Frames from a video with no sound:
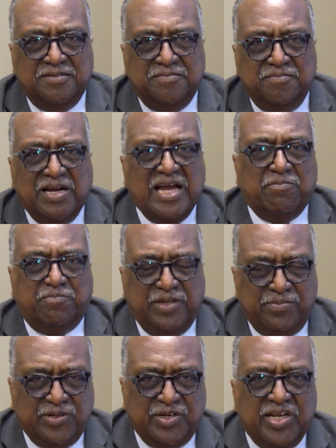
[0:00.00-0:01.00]
black
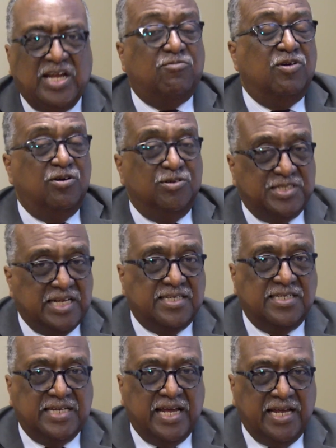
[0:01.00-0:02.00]
people, Negroes at the
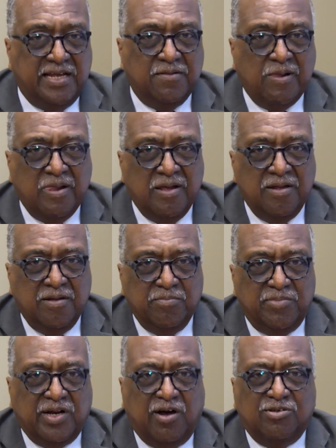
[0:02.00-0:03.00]
time,
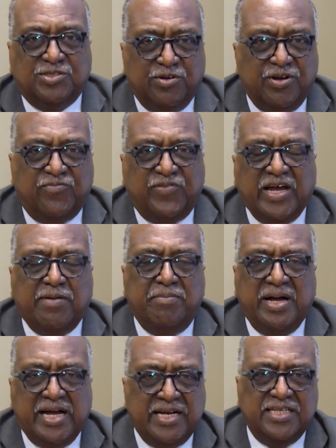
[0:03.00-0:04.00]
but also the
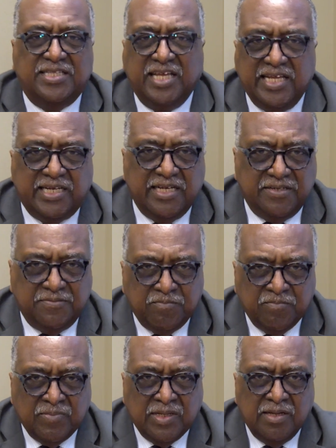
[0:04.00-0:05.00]
fair-minded thinking
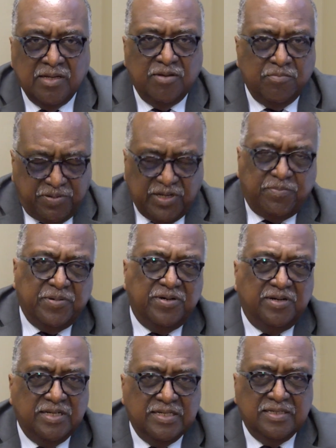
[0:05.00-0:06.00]

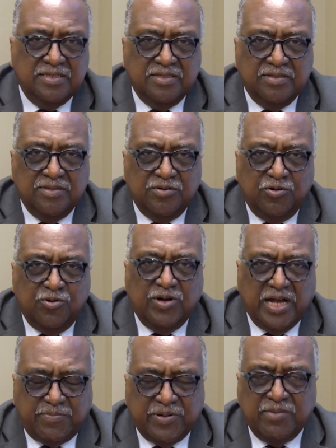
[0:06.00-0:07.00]
people who
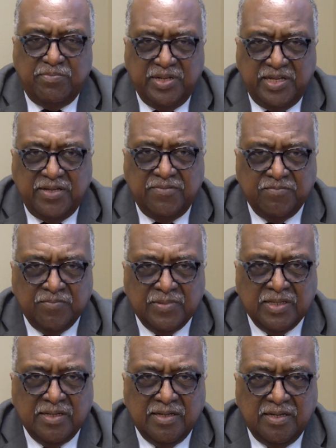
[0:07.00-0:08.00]
happen to be
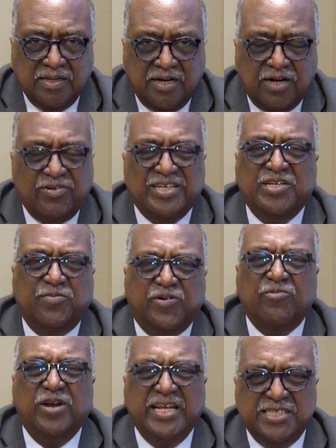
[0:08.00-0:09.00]
of a
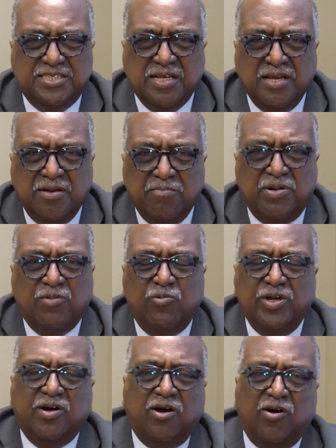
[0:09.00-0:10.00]
different race, but
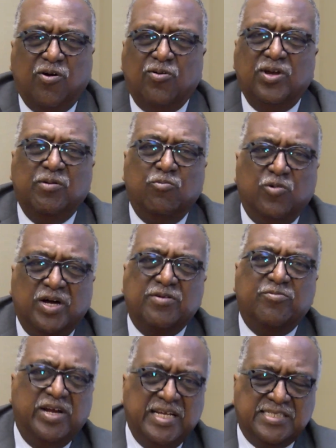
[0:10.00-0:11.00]
we are all in
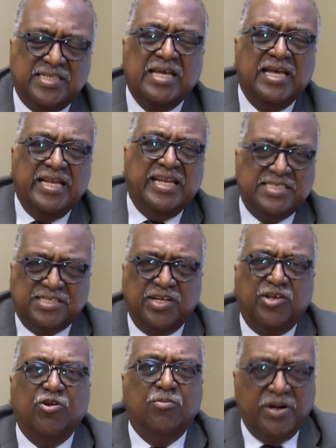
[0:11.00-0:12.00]
one race, and that's the
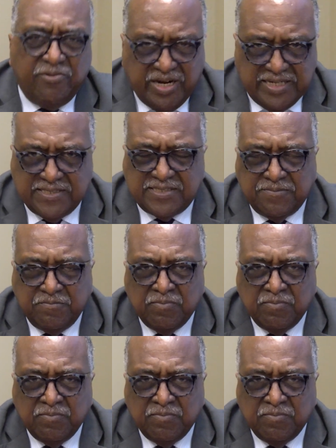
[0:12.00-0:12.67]
human race.